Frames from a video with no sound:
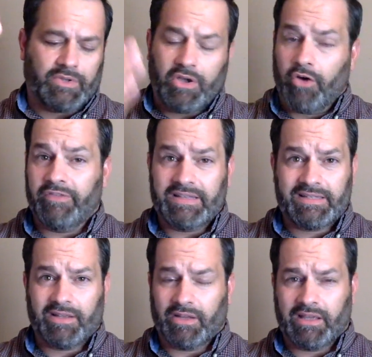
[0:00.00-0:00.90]
COVID's
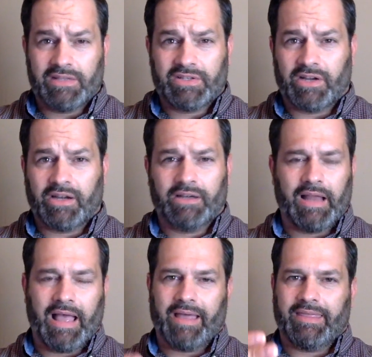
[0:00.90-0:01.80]
still a concern.
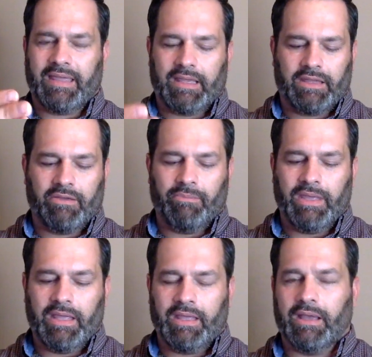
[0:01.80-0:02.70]
I think it could
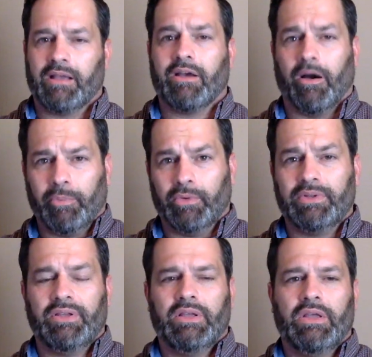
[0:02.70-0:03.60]
be
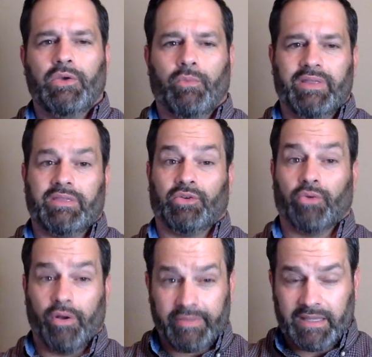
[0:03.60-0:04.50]
coupled with the
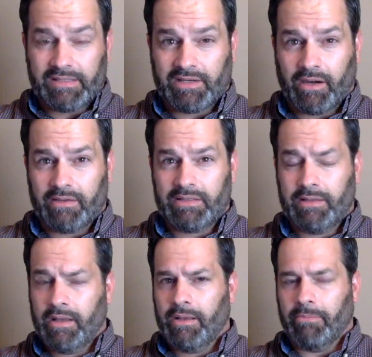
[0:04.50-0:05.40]
growth concerns,
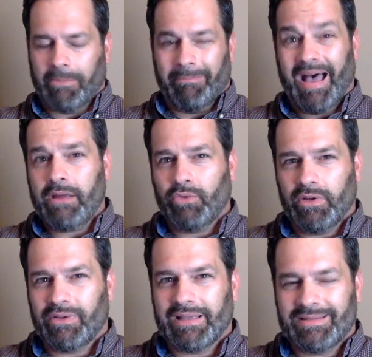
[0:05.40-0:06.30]
but my
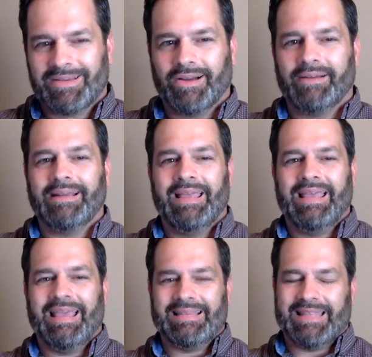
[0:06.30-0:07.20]
real concern
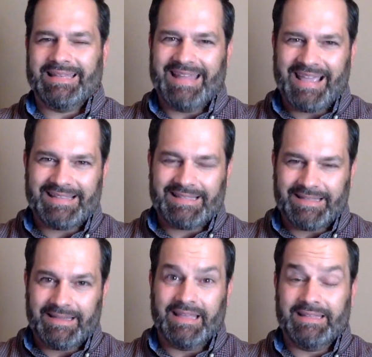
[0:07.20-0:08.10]
is the debts,
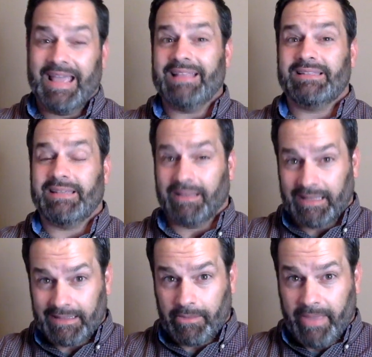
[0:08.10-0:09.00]
the debt
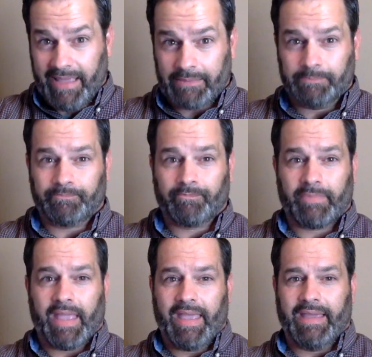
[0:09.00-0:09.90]
ceiling debate
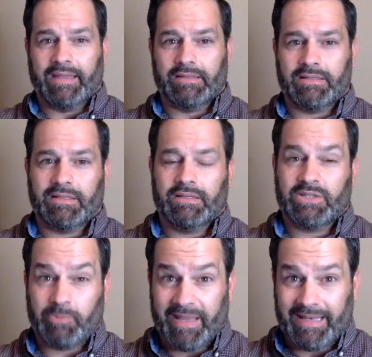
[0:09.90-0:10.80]
and
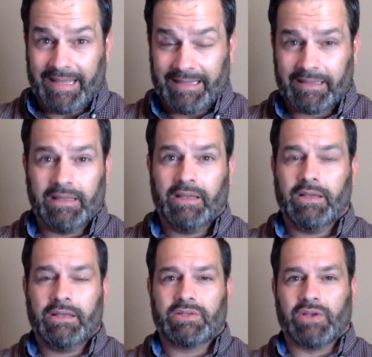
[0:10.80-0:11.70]
spending.
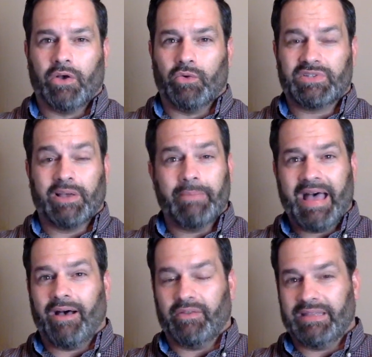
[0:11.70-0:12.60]
So
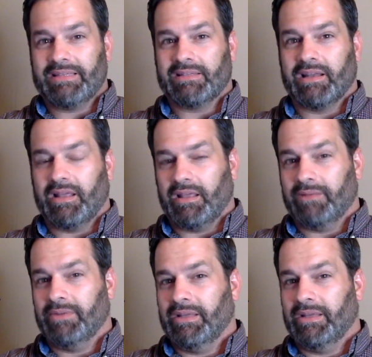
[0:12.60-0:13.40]
somehow this is going to